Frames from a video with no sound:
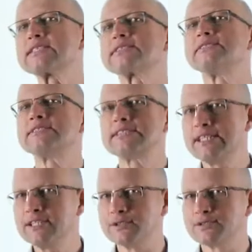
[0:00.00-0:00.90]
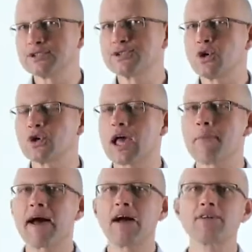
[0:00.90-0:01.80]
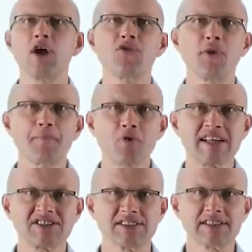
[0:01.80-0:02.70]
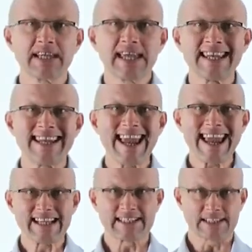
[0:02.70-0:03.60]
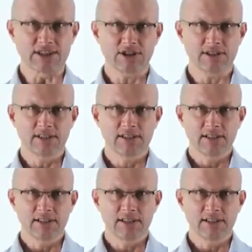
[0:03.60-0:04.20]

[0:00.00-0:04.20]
to continue to talk about the present in English.